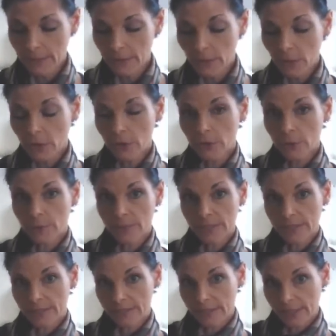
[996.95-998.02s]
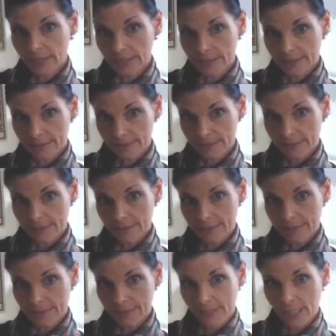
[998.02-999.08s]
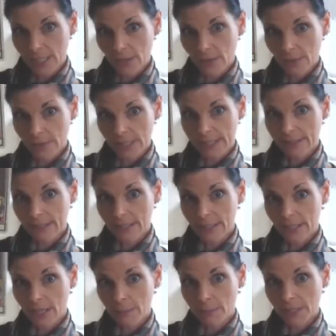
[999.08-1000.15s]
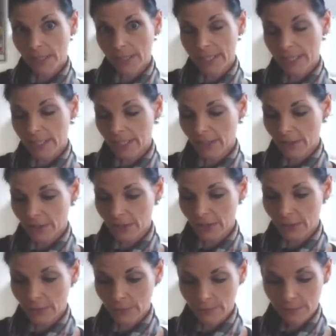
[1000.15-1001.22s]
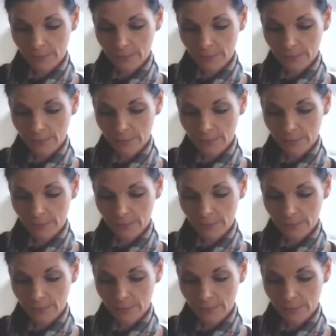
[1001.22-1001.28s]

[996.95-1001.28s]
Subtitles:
The good news is that, you know, it's going to come to light here too,